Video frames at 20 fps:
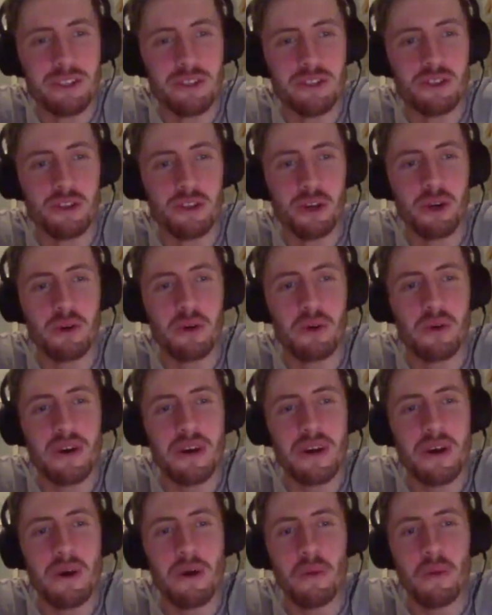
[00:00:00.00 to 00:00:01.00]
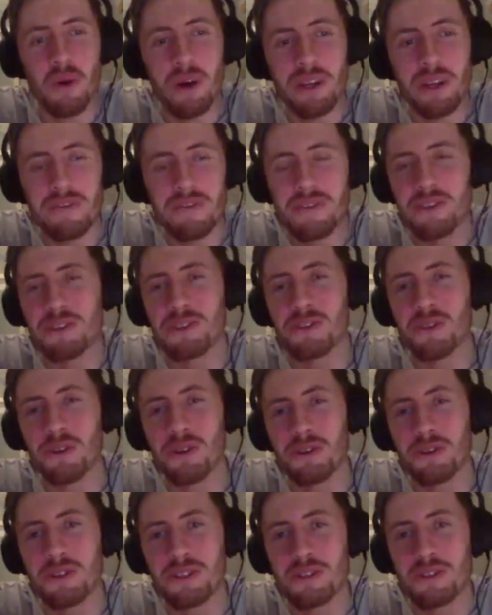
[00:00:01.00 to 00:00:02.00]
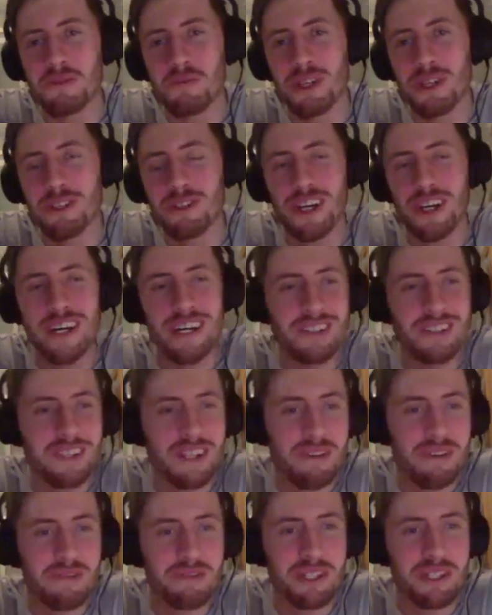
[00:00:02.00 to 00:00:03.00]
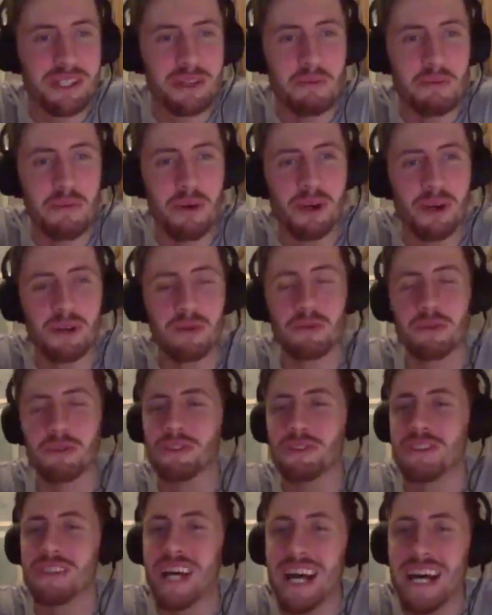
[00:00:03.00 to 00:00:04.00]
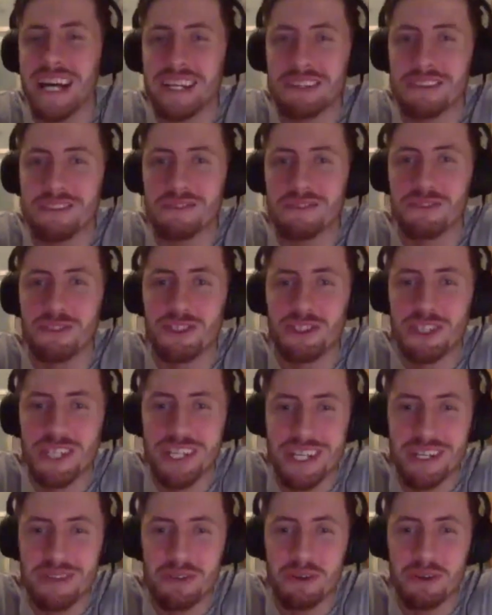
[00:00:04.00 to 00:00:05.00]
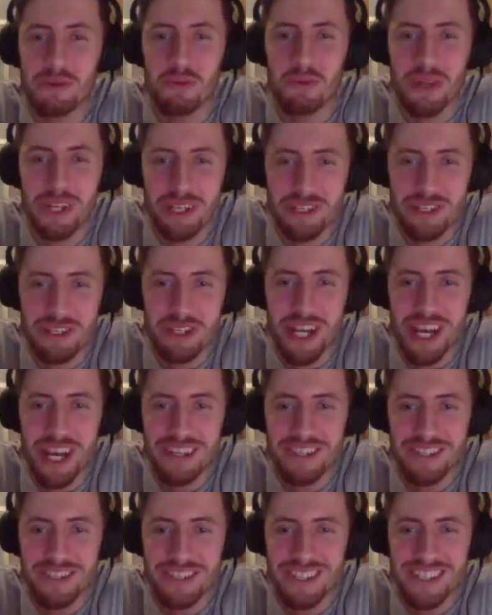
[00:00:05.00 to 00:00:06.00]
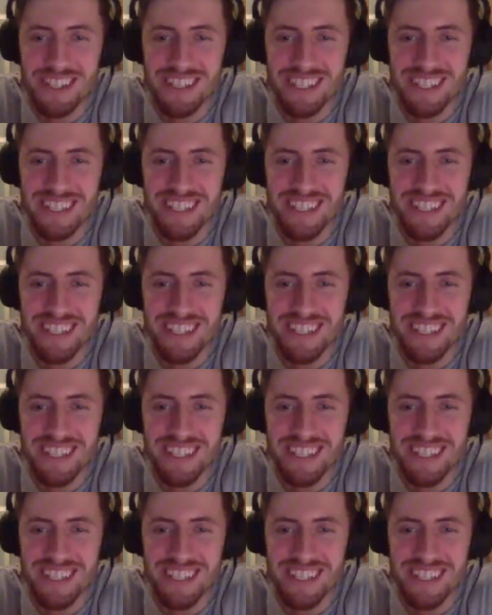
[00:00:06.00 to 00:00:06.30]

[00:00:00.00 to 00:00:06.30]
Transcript: So one of the stories in which I loved in the book was that of Sarah Winchester.